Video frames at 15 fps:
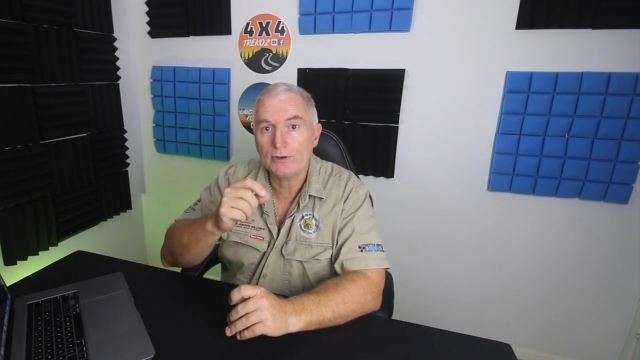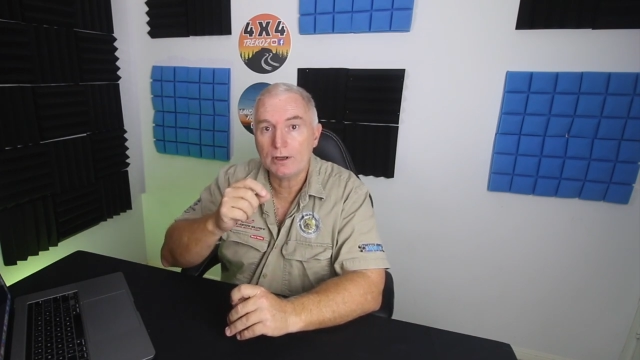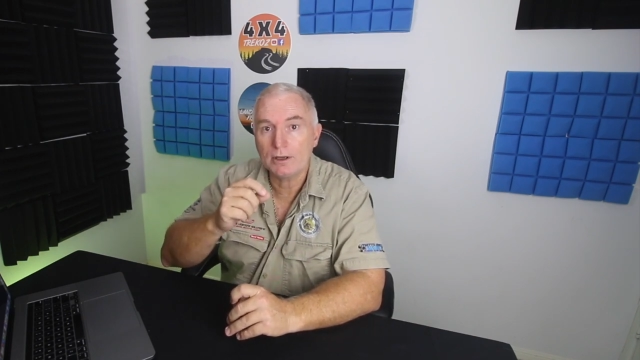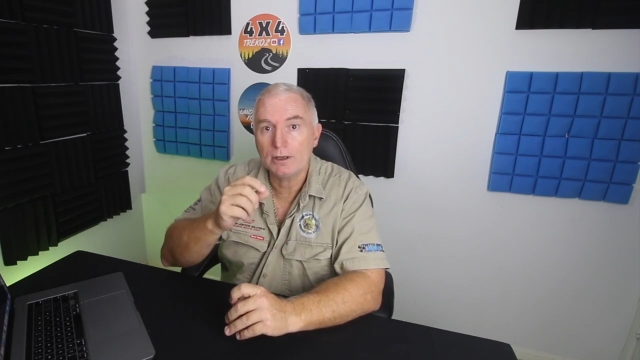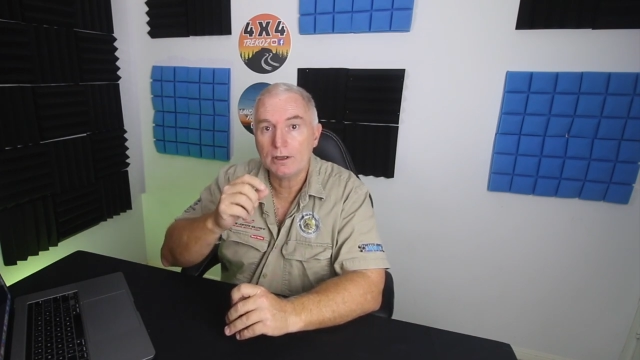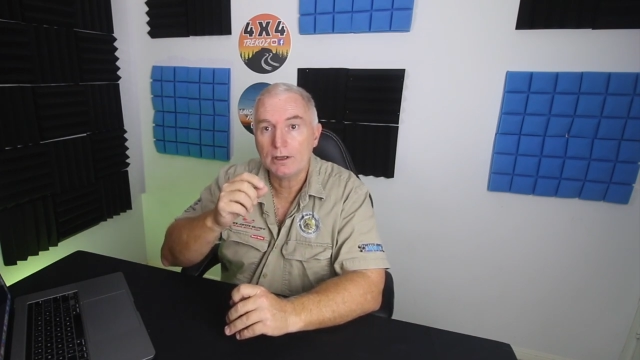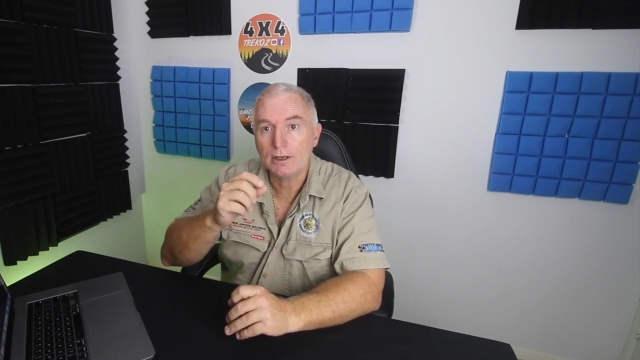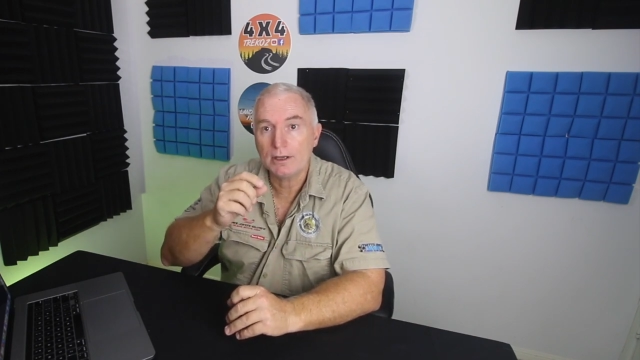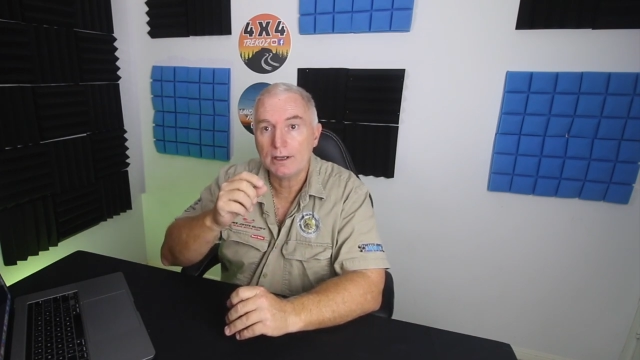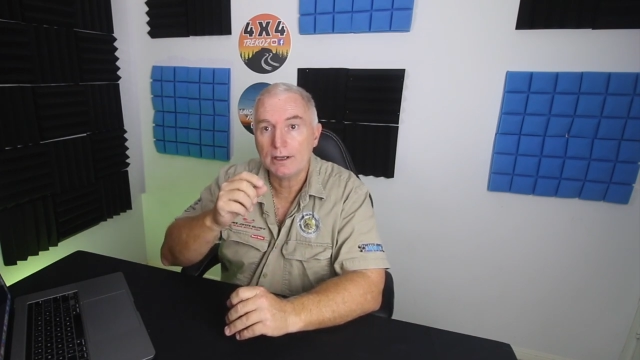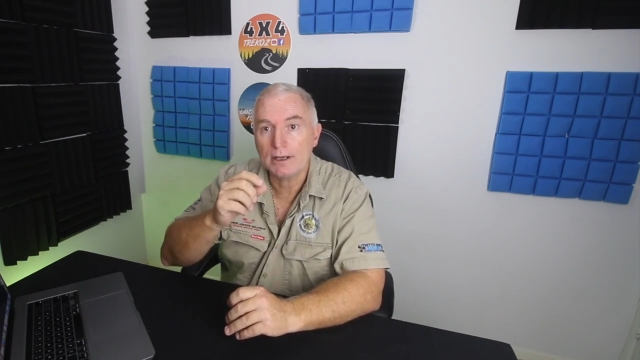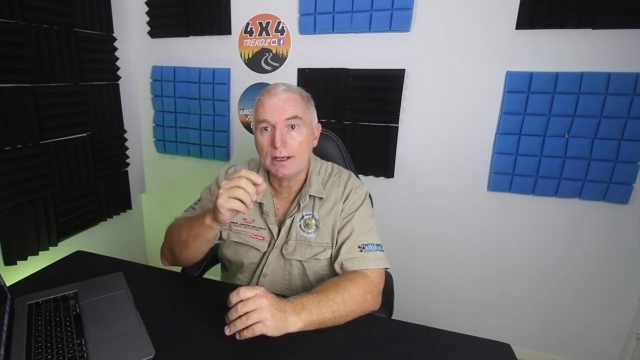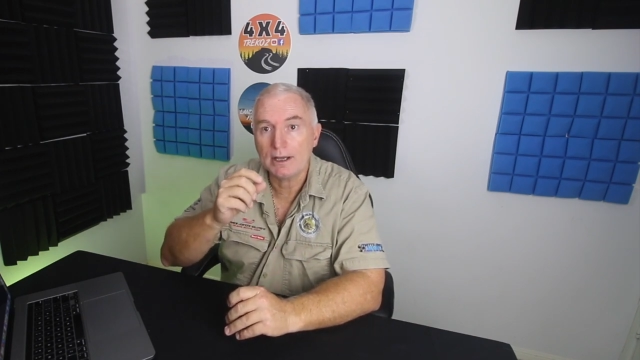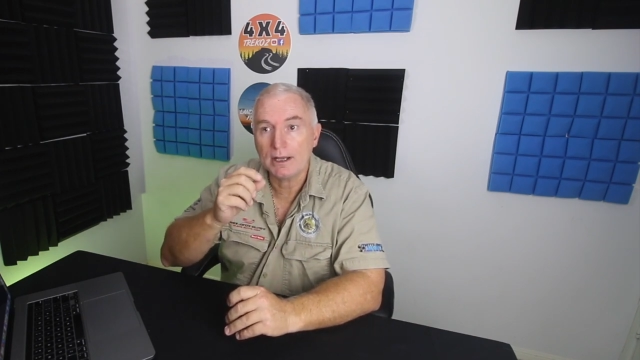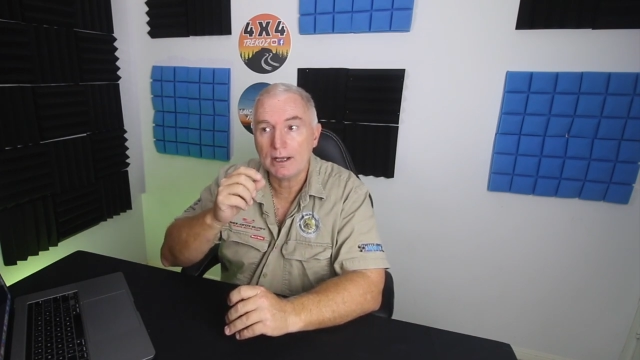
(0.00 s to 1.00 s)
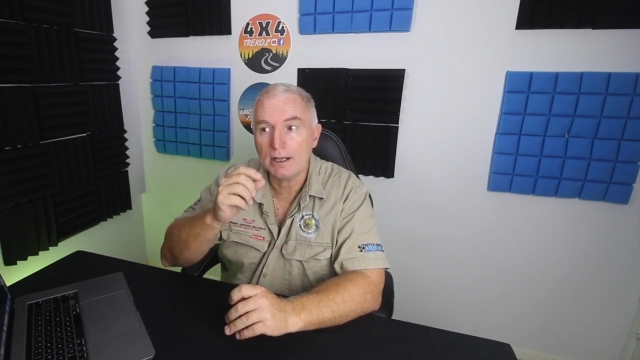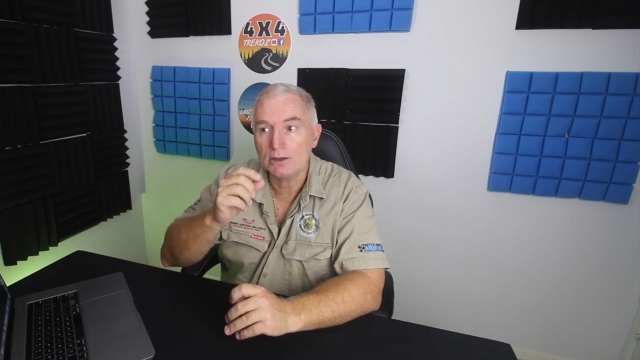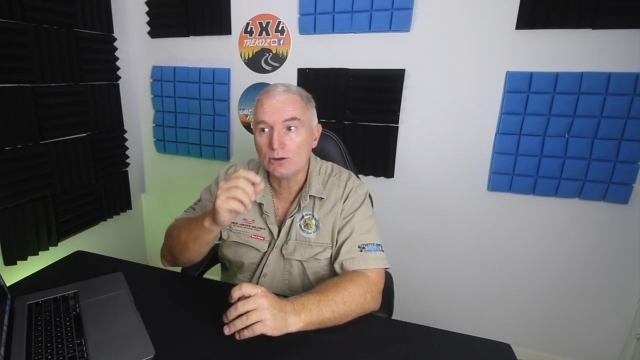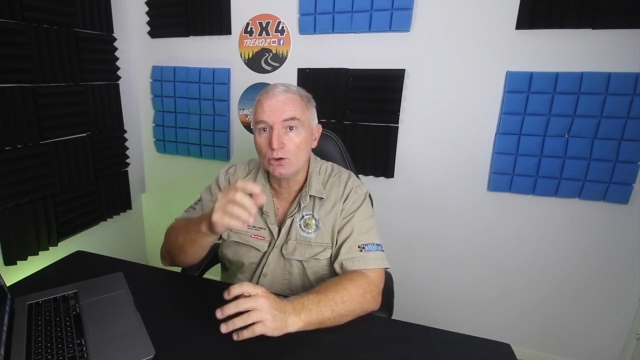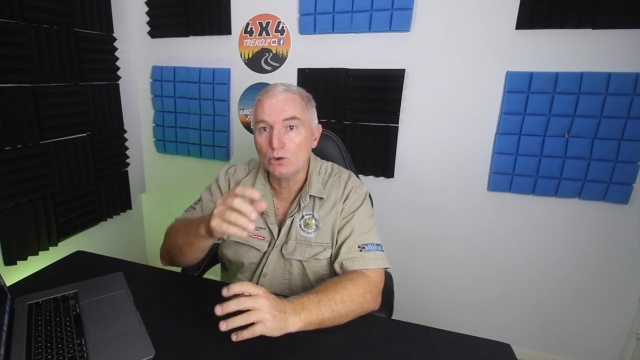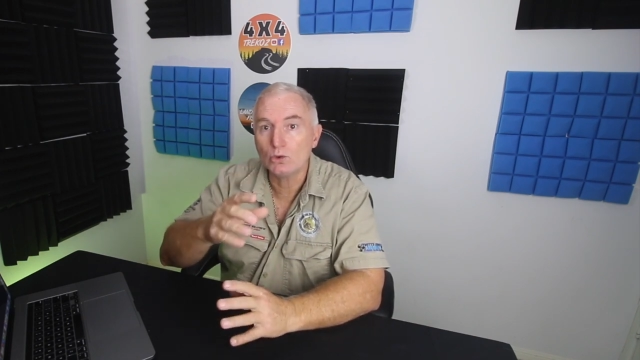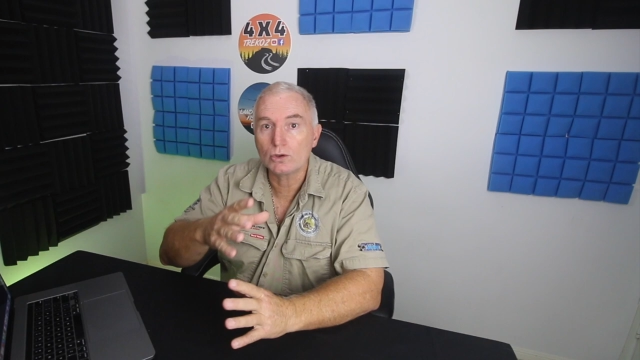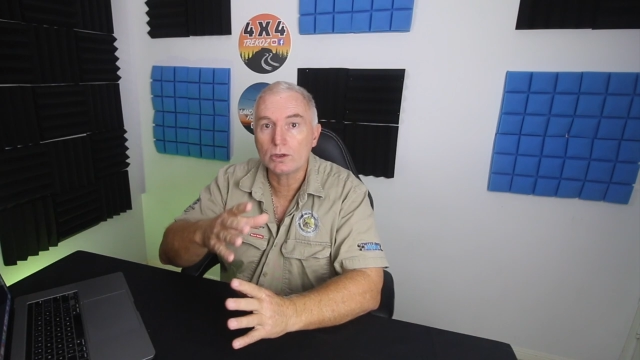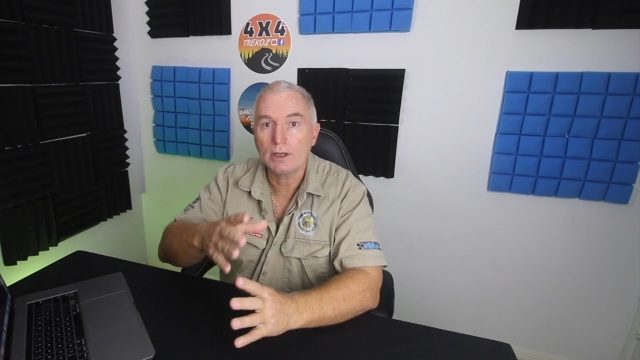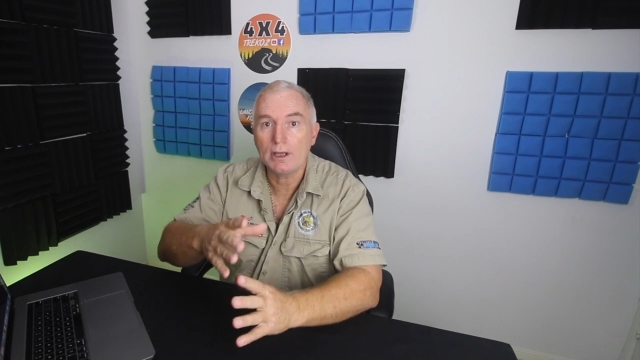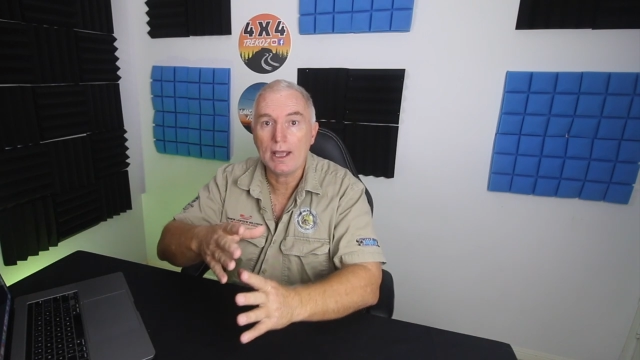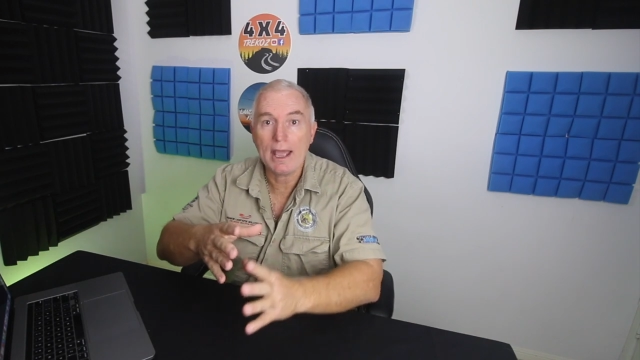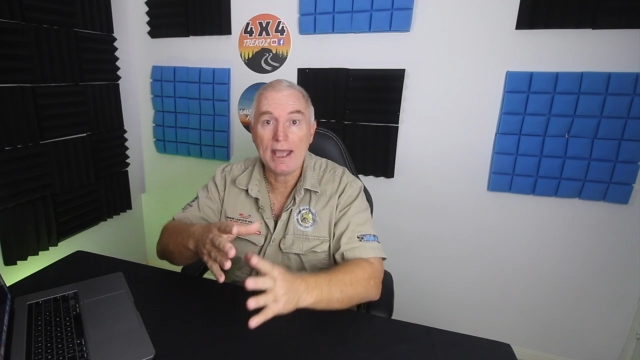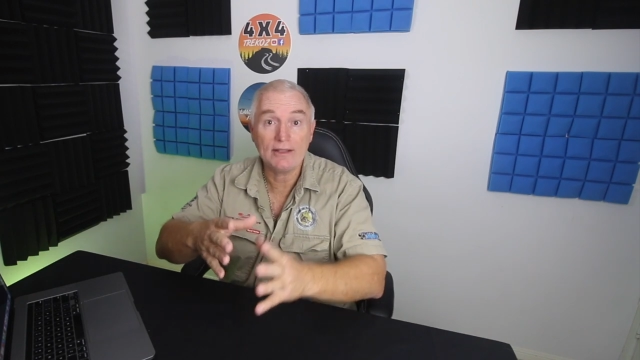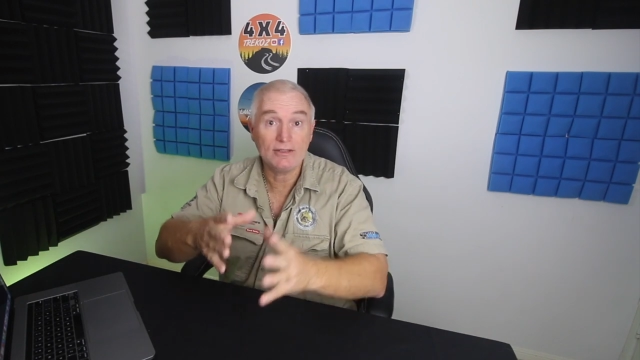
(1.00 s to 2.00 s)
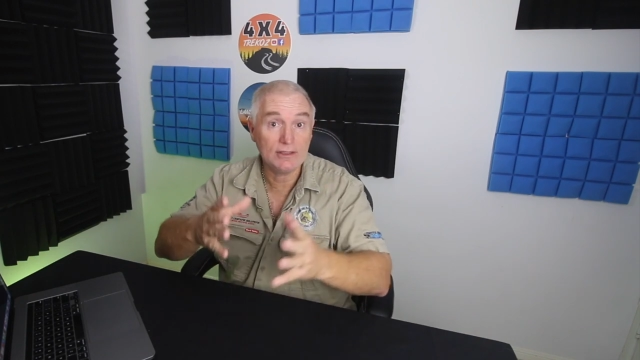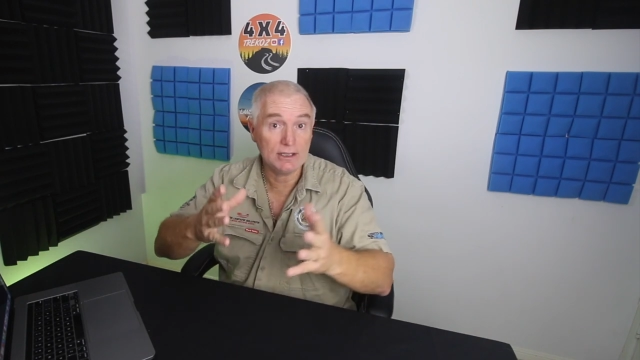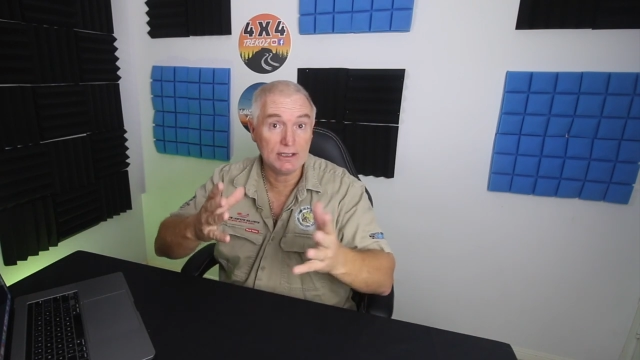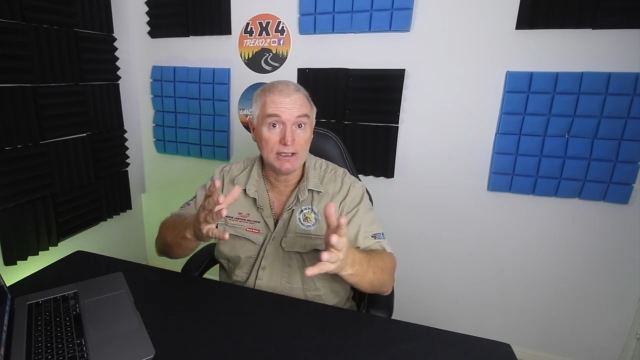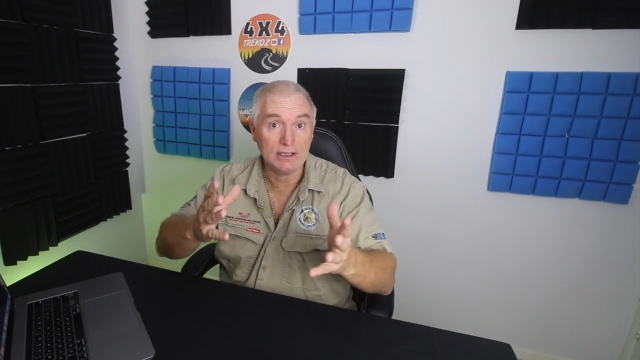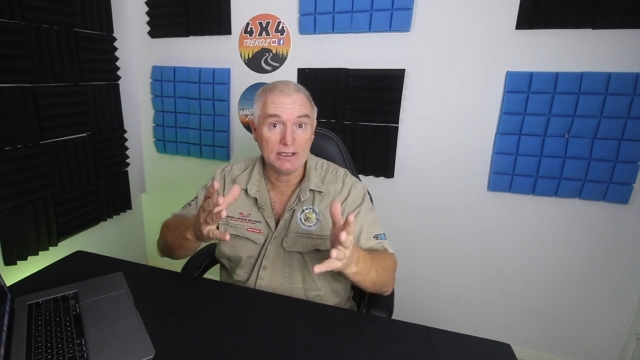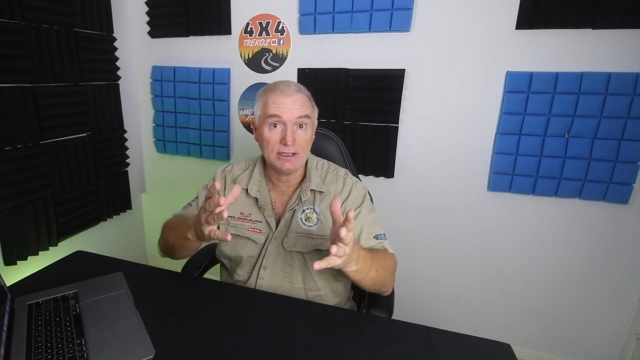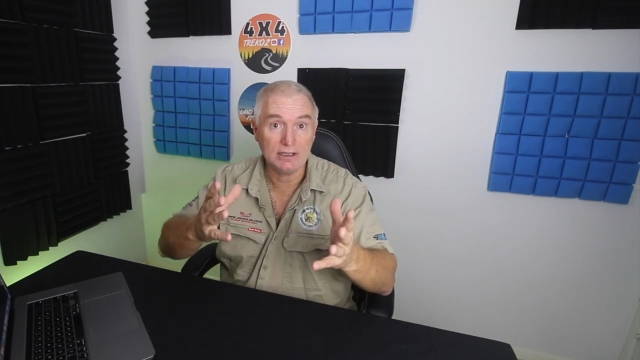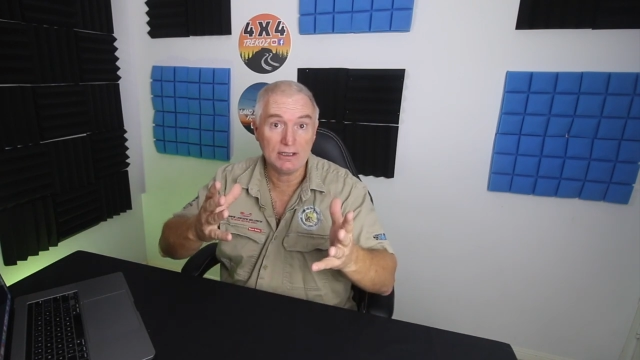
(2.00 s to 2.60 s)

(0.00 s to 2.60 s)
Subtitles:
a look at the